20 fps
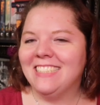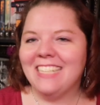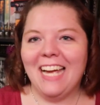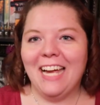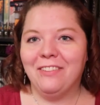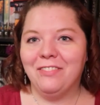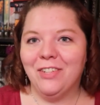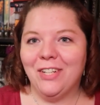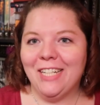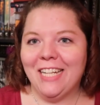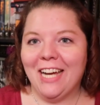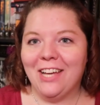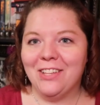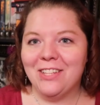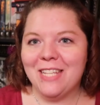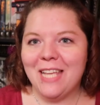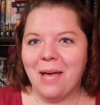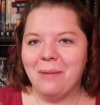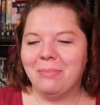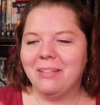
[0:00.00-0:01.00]
I have no idea how
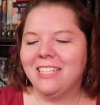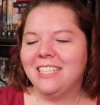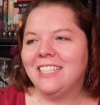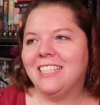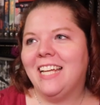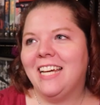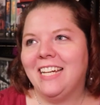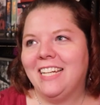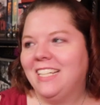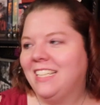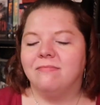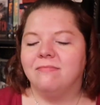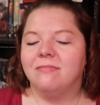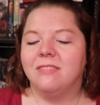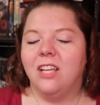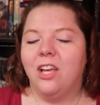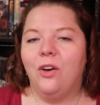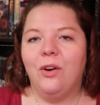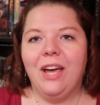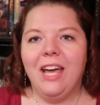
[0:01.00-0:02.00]
this happened, like
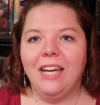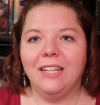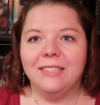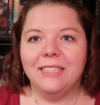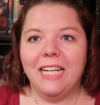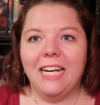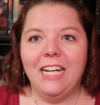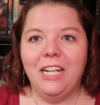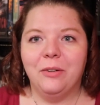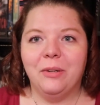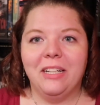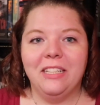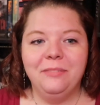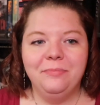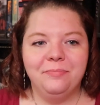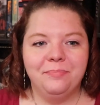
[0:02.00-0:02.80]
Okay, anyway,